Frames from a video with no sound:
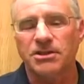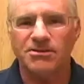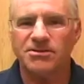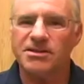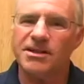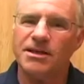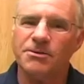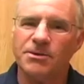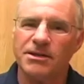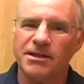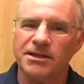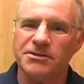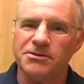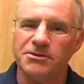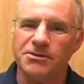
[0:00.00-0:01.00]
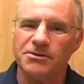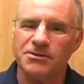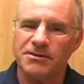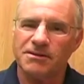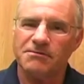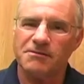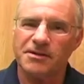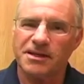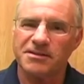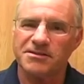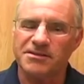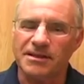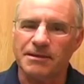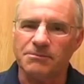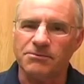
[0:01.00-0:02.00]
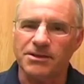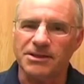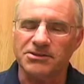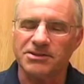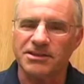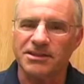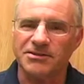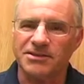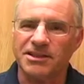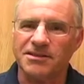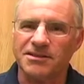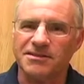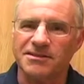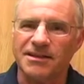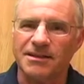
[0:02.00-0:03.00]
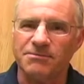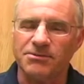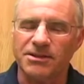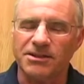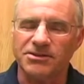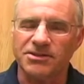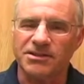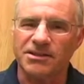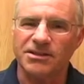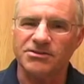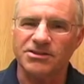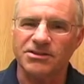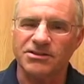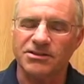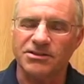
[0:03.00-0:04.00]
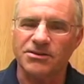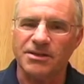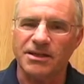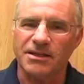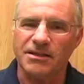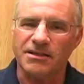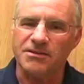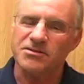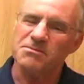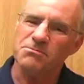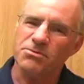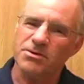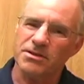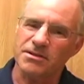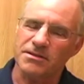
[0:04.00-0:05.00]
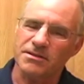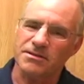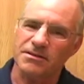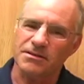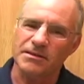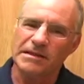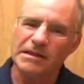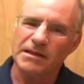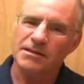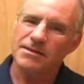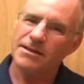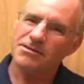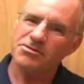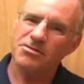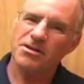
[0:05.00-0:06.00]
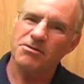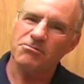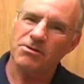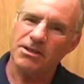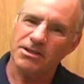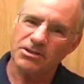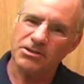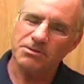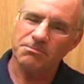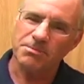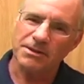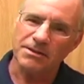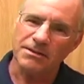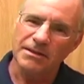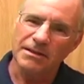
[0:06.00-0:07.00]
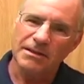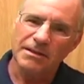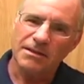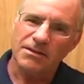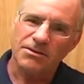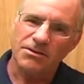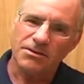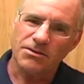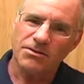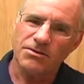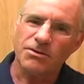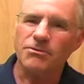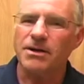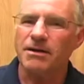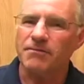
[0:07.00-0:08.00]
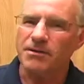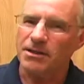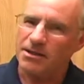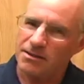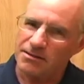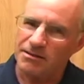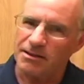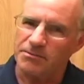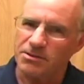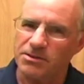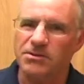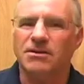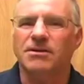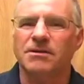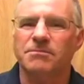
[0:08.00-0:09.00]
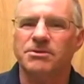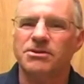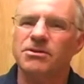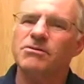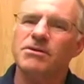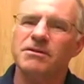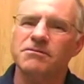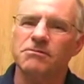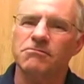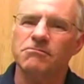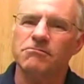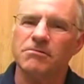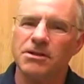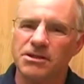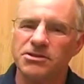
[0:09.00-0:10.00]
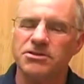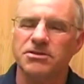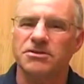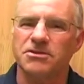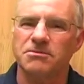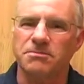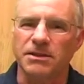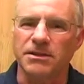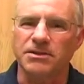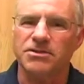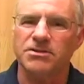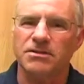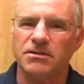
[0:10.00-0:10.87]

To see how well I do, we got a stopwatch, and I'll set the stopwatch and I'll just go ahead. It's important to not try to rush, but you don't have a lot of time to talk, but you don't have to rush your speech.